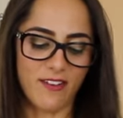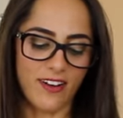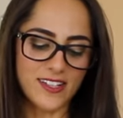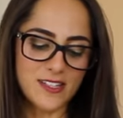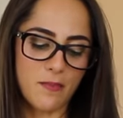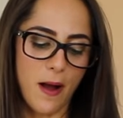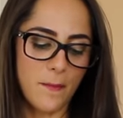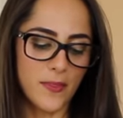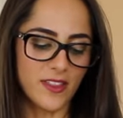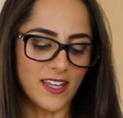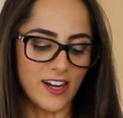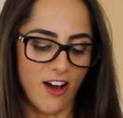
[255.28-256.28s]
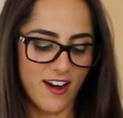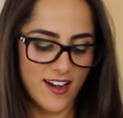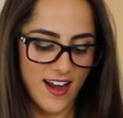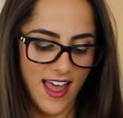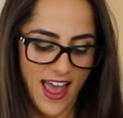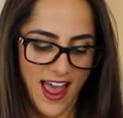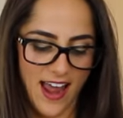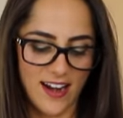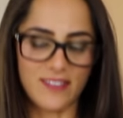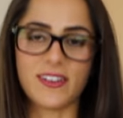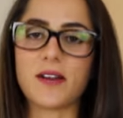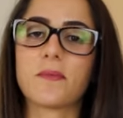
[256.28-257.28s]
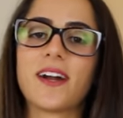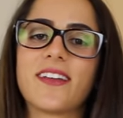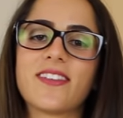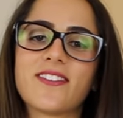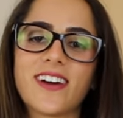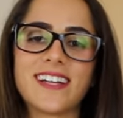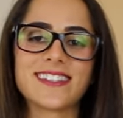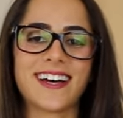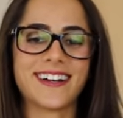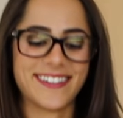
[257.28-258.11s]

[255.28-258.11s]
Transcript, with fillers: going to pop the lid on and I'm going to put it in the freezer.